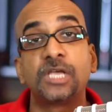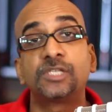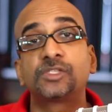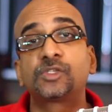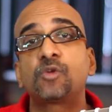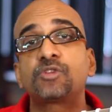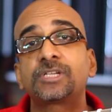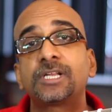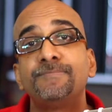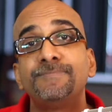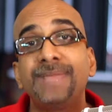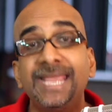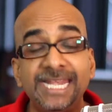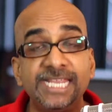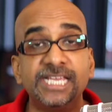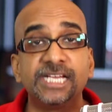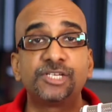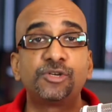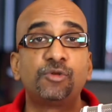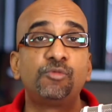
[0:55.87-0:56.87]
social
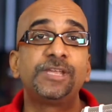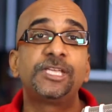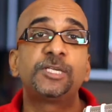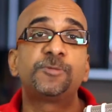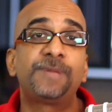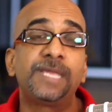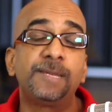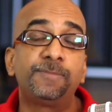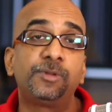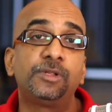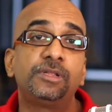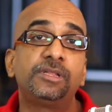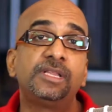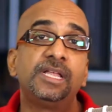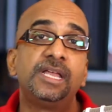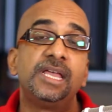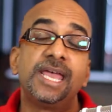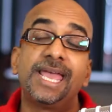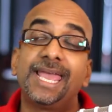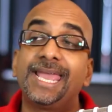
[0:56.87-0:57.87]
media to reach people
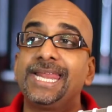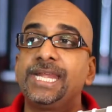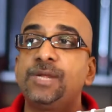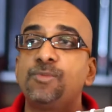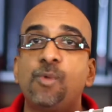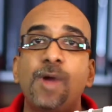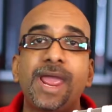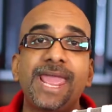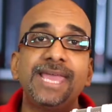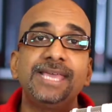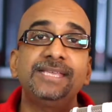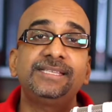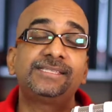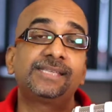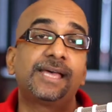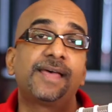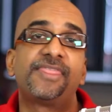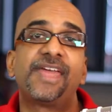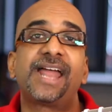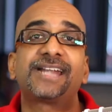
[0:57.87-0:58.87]
in
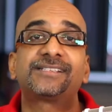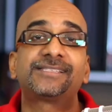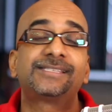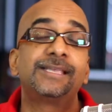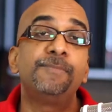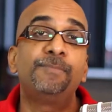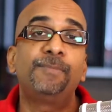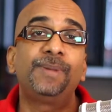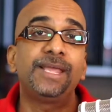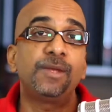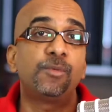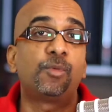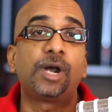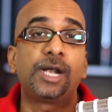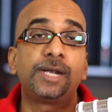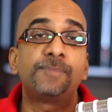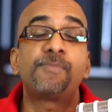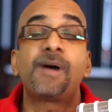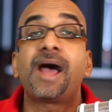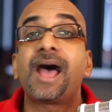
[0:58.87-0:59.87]
ways that simply
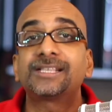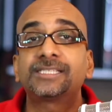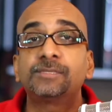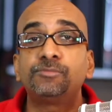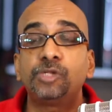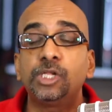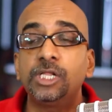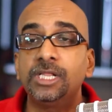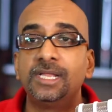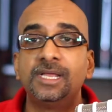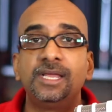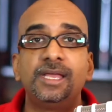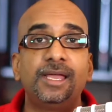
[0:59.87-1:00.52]
weren't possible